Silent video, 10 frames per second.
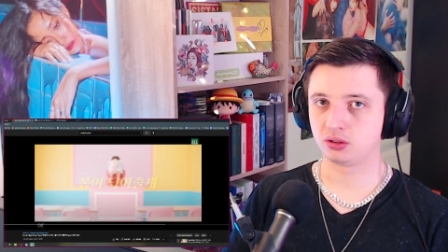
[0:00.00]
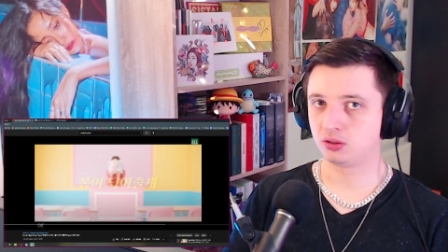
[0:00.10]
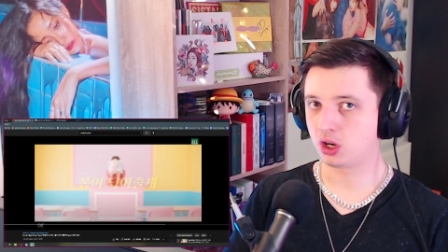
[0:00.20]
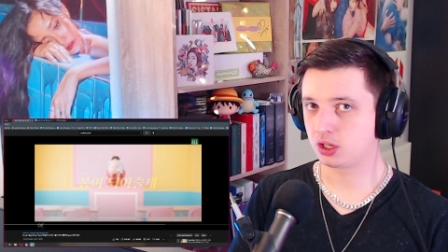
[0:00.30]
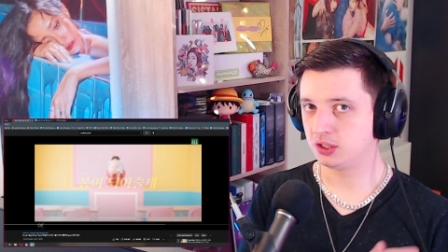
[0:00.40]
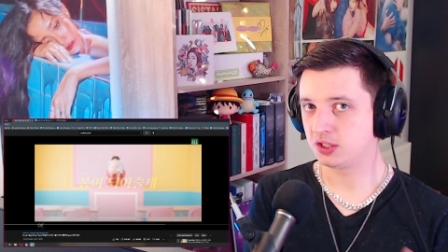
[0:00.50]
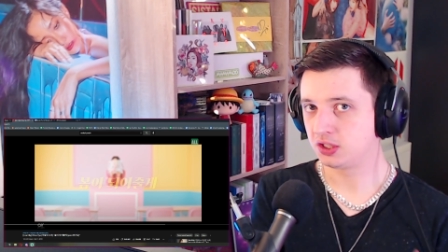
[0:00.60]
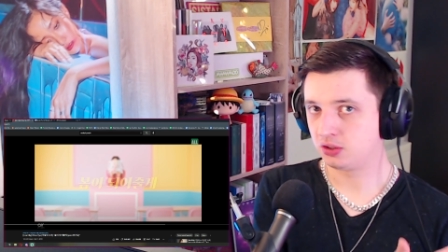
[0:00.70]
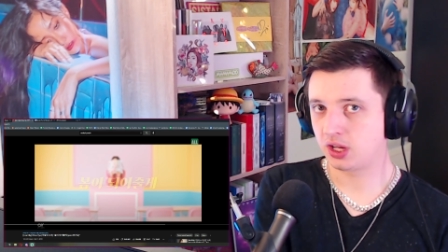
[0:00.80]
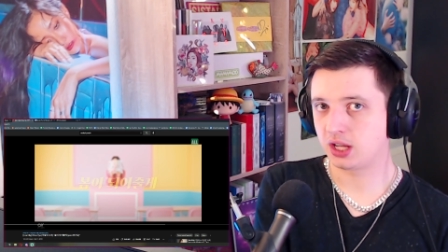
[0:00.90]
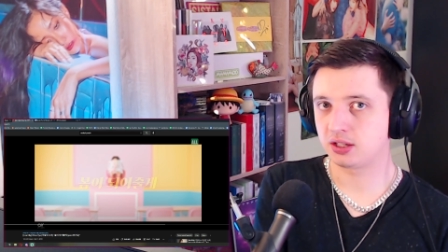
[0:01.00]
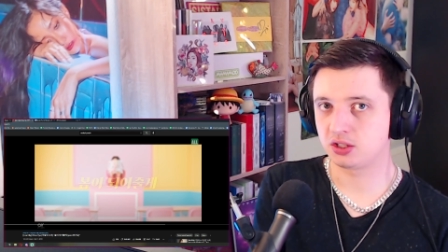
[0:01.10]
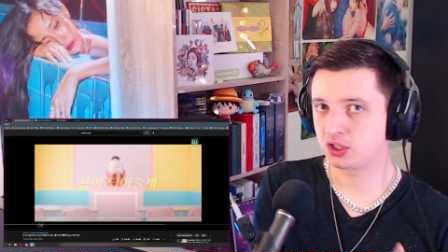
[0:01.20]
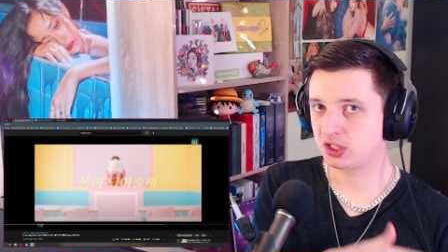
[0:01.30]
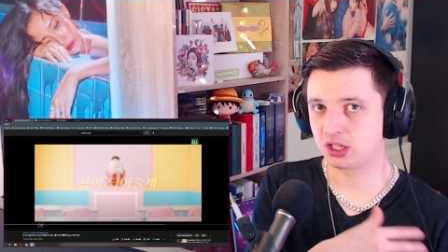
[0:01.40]
not listen to that and
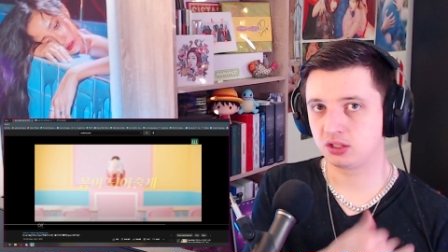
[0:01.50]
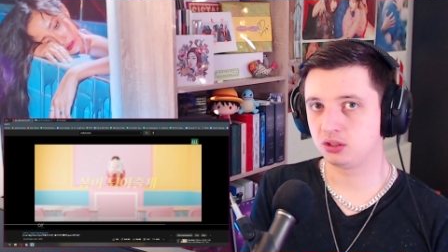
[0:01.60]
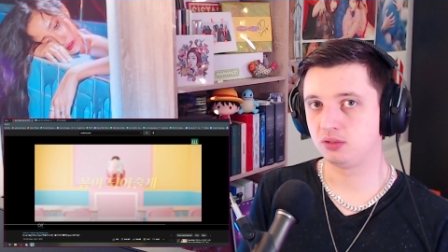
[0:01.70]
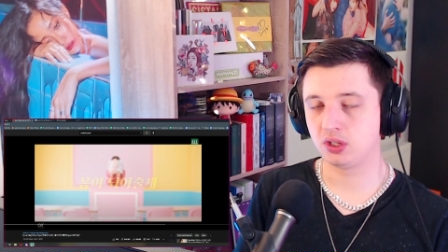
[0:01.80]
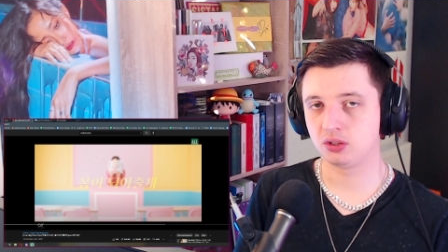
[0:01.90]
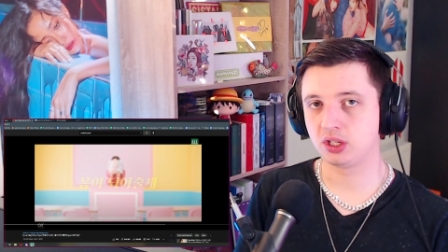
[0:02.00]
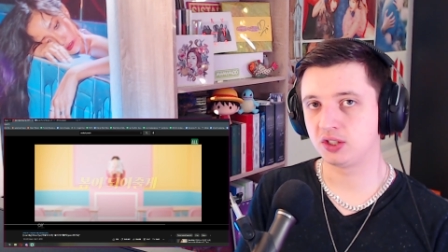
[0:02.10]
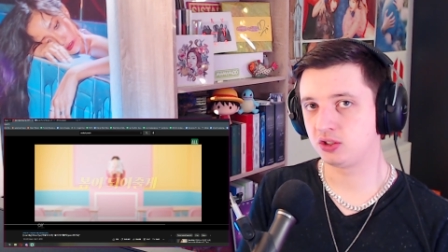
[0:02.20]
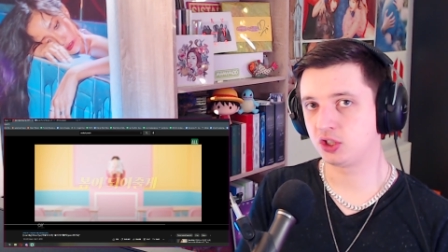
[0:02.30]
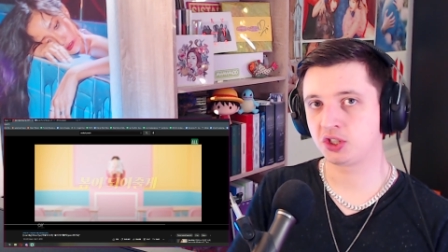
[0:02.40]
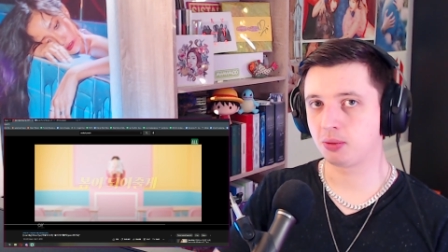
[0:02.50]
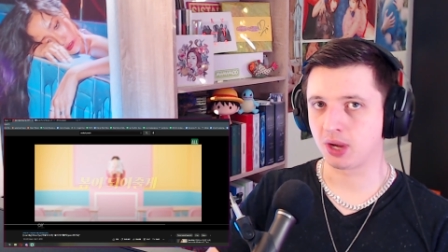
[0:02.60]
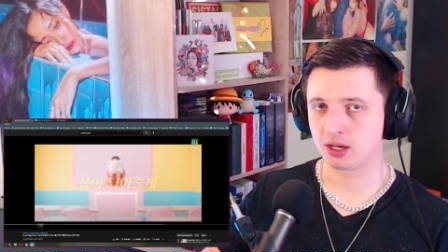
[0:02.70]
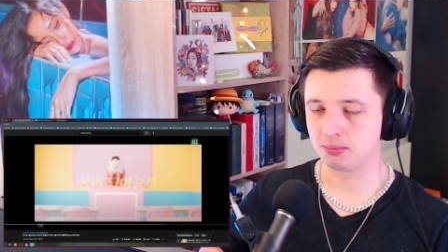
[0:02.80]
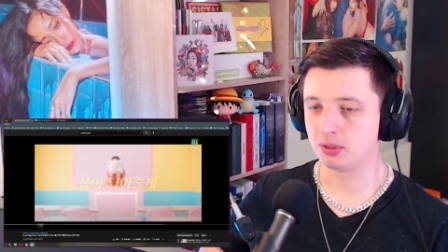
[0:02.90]
just get into the video, then just skip
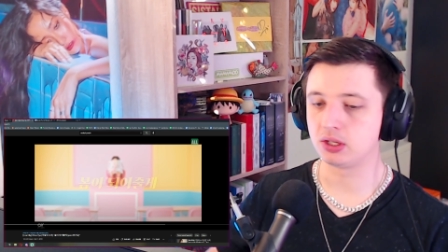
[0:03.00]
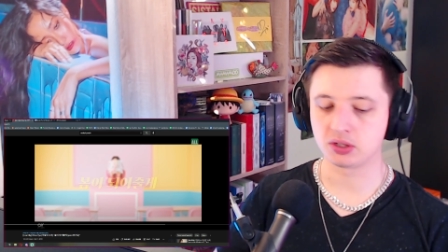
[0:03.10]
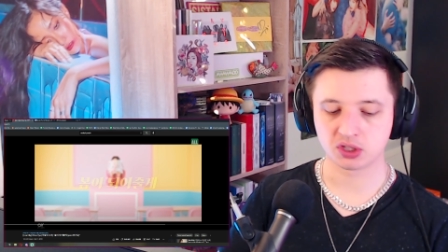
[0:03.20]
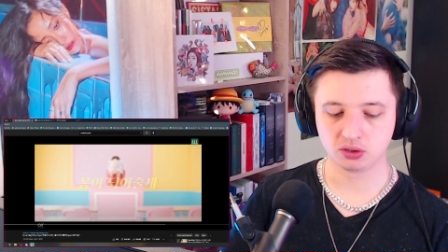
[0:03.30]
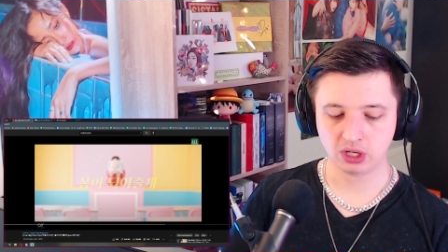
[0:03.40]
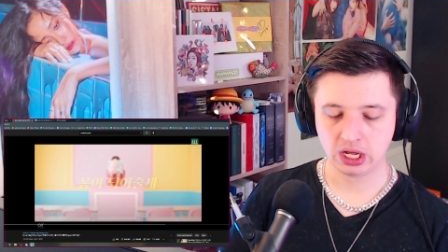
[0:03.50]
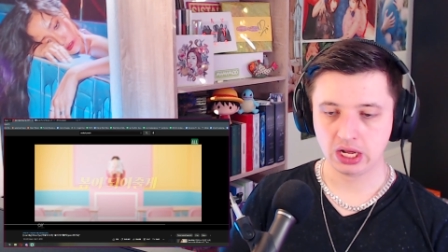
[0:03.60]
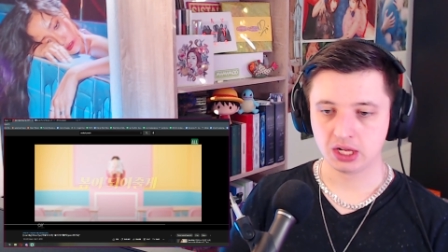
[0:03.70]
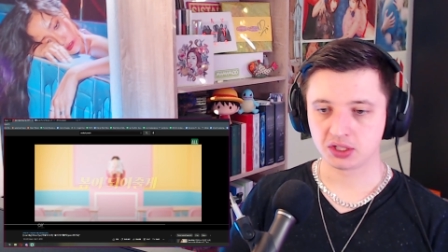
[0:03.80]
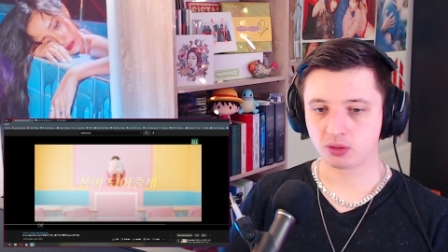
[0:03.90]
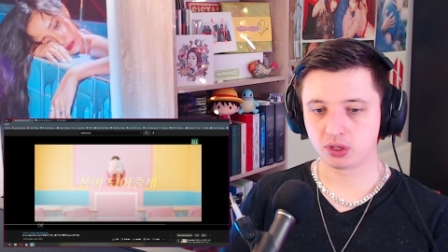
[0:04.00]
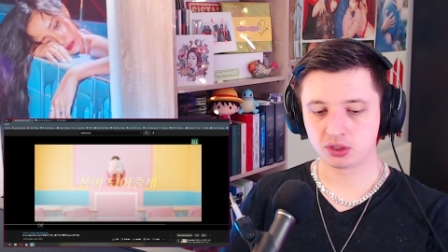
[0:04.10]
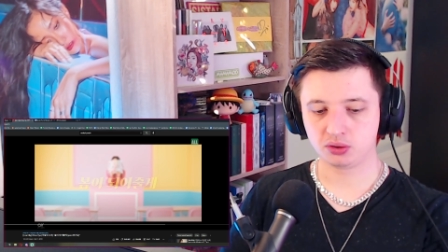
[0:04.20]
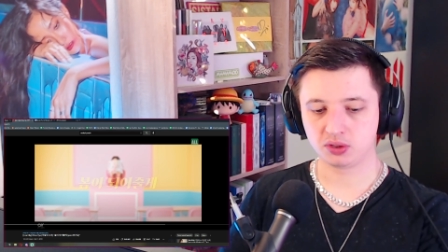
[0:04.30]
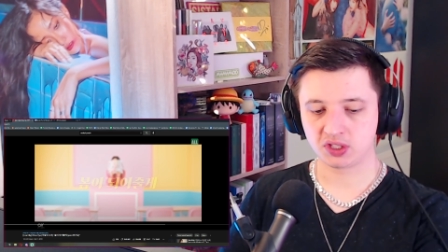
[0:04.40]
ahead a minute or so. So I wanted
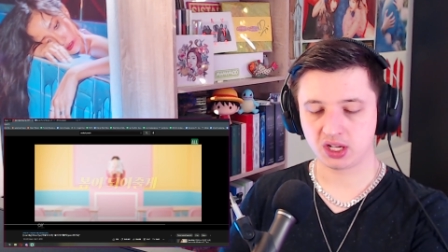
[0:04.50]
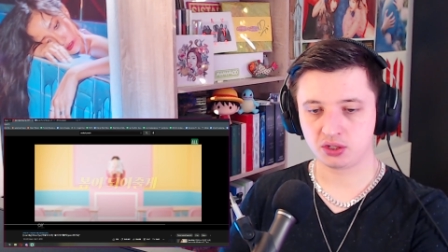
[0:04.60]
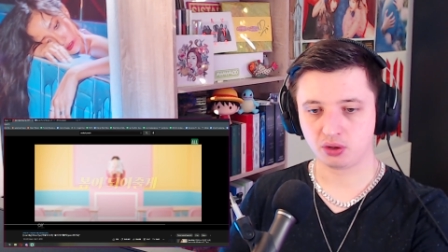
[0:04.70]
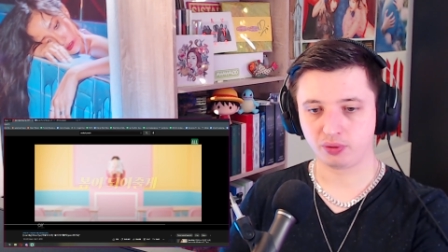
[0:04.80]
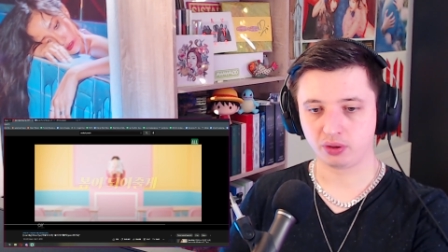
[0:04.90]
to say two or three